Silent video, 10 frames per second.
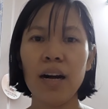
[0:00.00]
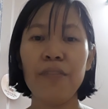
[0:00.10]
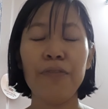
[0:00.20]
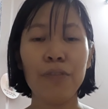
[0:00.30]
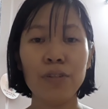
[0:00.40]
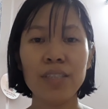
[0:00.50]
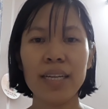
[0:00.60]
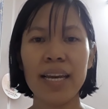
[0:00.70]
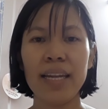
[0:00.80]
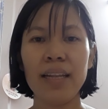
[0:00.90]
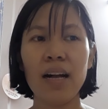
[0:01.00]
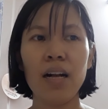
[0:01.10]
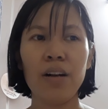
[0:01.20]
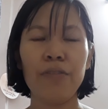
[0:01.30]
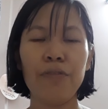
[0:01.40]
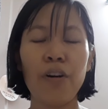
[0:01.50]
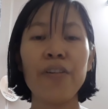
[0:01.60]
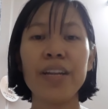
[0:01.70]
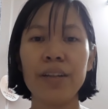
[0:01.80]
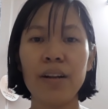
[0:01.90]
food in a
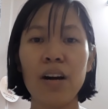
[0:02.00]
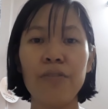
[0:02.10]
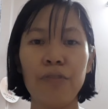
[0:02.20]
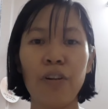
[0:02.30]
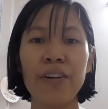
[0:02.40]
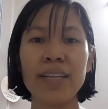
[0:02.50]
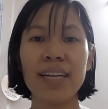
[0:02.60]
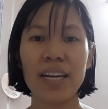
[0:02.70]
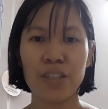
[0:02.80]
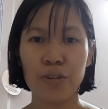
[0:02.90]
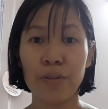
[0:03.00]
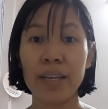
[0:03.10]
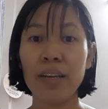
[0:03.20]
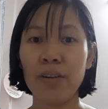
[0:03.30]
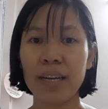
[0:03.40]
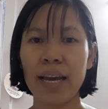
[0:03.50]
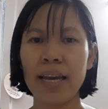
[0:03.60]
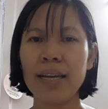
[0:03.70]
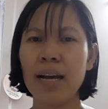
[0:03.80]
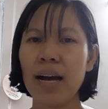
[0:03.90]
foreign country,
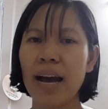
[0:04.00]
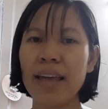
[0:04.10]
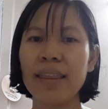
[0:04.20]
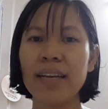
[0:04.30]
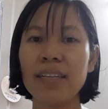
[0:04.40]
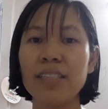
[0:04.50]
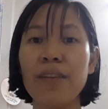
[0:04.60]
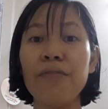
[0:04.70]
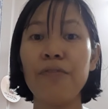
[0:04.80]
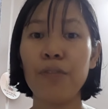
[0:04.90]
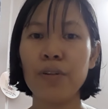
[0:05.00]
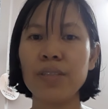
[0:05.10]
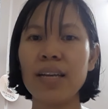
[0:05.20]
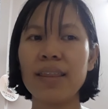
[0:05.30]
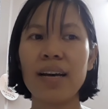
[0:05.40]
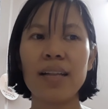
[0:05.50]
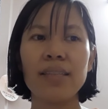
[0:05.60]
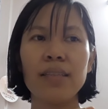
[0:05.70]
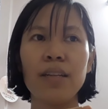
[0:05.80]
okay, I think some food that